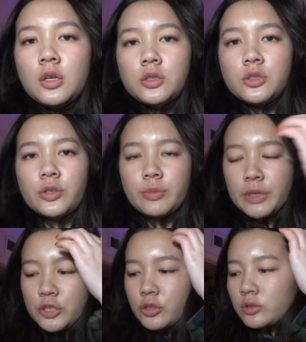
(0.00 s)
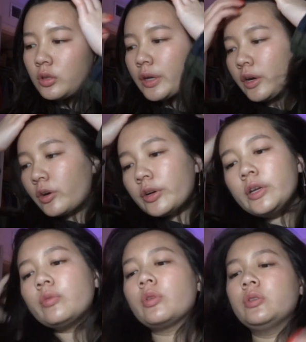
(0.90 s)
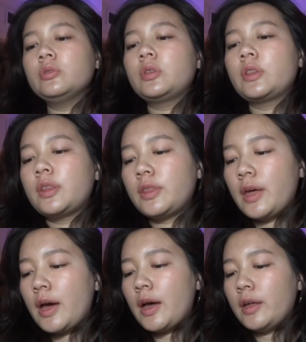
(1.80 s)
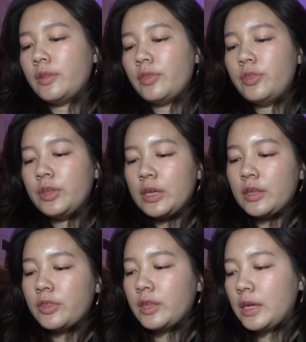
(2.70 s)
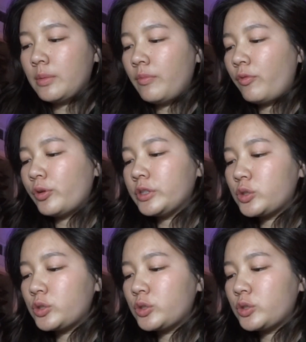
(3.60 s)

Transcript: So in my journal, I already wrote that the theme for this